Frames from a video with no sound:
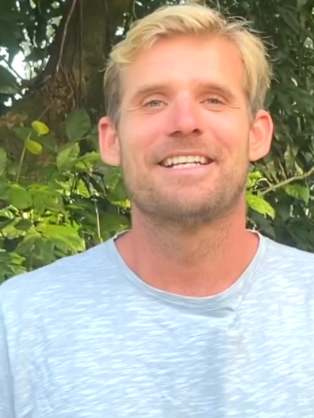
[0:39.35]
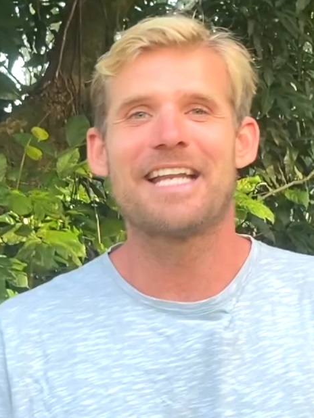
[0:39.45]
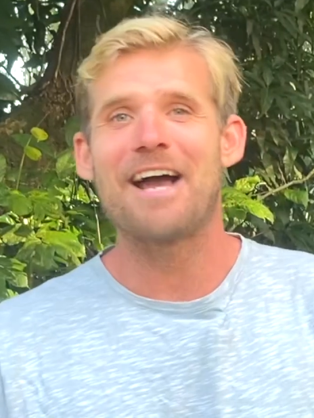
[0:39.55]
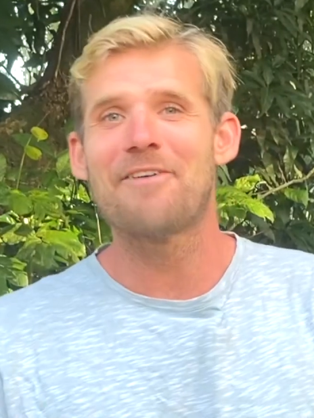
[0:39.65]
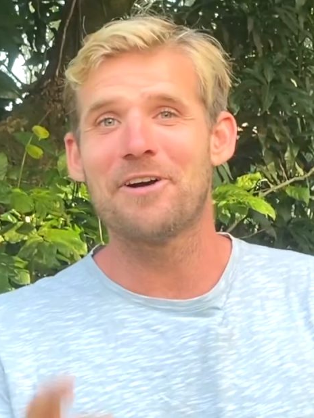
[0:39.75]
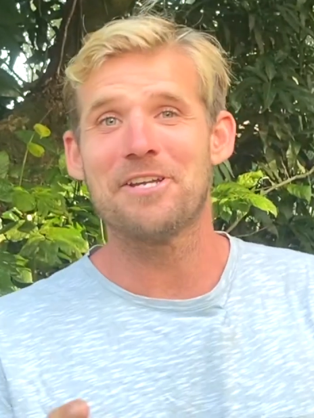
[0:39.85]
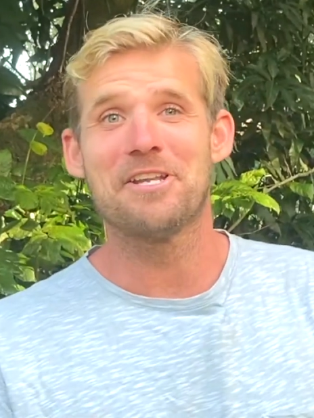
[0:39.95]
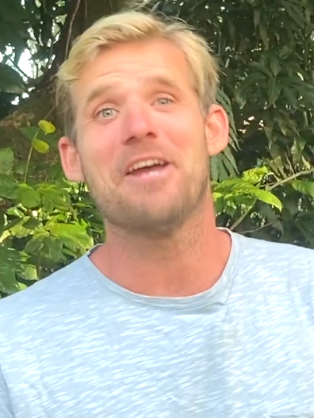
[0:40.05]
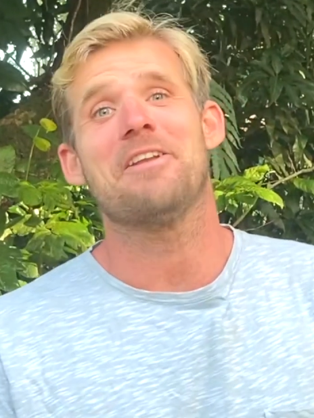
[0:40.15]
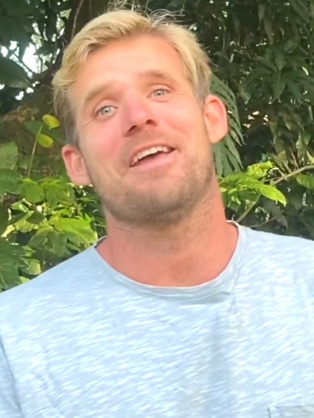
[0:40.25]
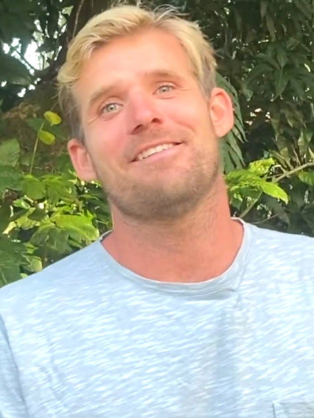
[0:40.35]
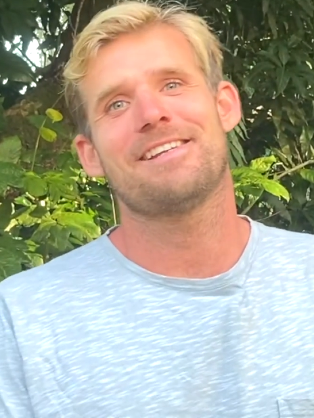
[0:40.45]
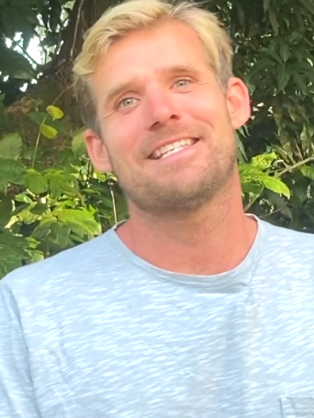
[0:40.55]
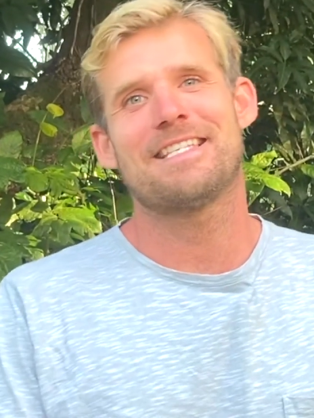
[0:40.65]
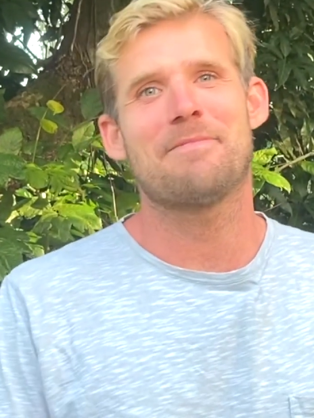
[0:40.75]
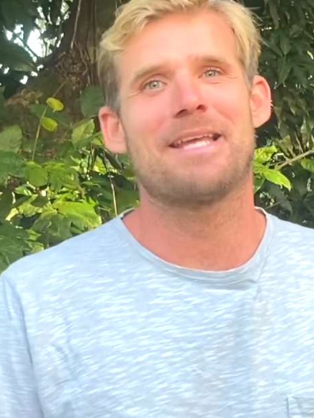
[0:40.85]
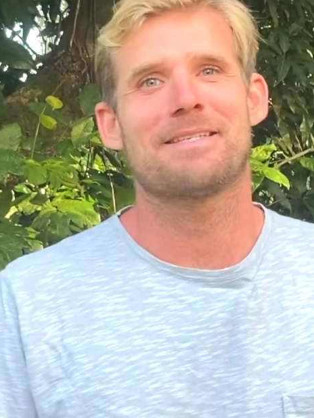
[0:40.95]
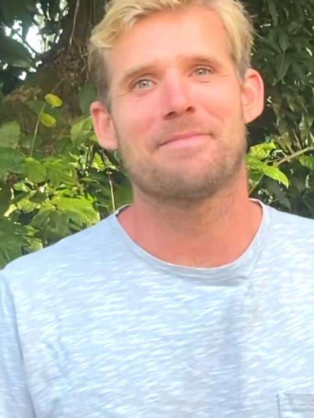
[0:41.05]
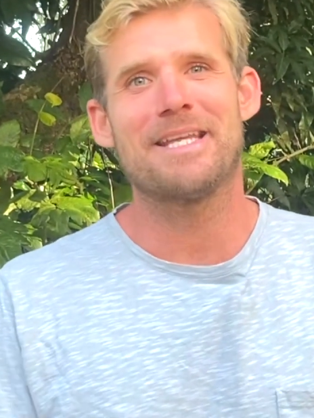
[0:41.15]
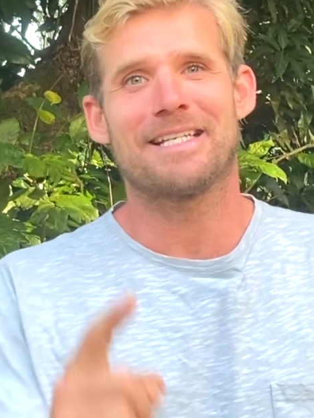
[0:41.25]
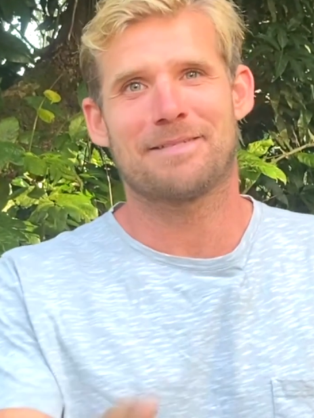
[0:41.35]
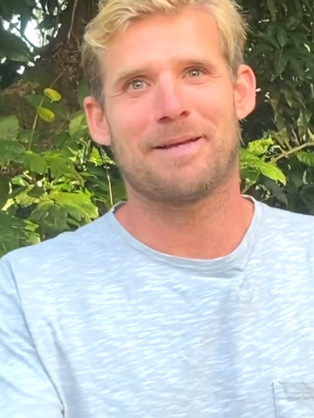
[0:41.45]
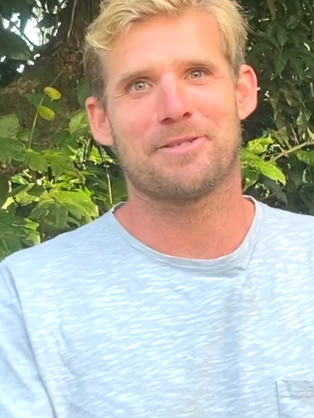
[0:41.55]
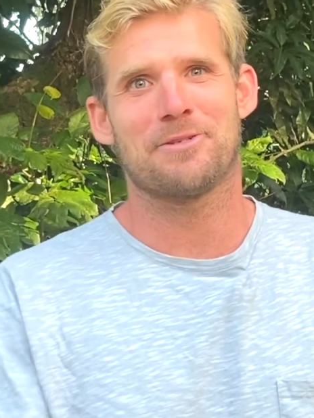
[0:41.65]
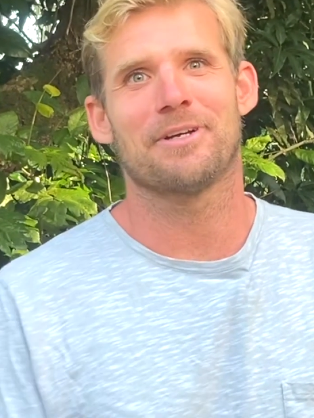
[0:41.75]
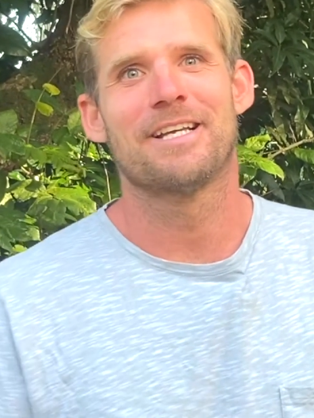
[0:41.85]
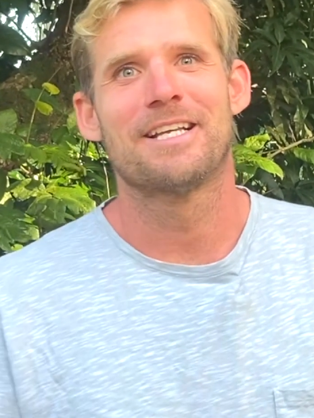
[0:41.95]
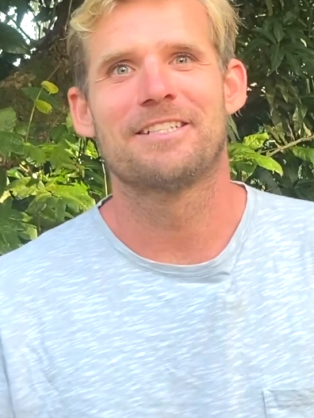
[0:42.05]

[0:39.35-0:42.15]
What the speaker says: Now what you don't know is he makes a mean gazpacho.